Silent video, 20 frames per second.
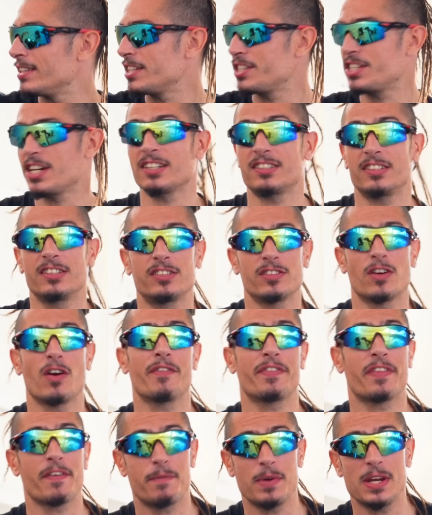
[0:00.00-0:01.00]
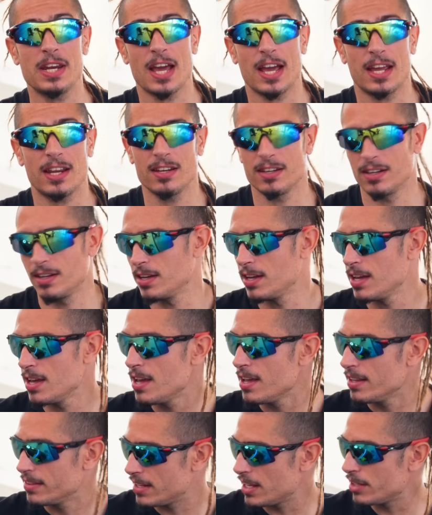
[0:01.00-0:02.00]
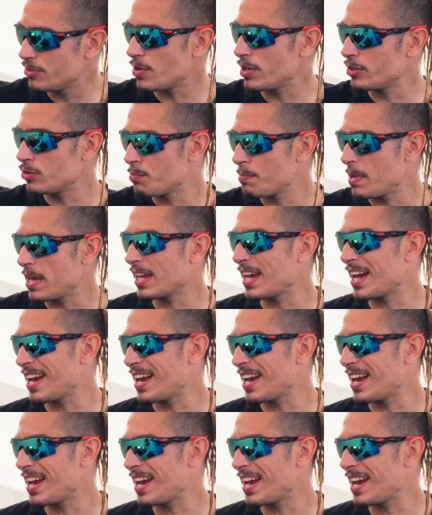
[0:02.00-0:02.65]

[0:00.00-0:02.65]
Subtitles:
the chassis of the V9, they try to make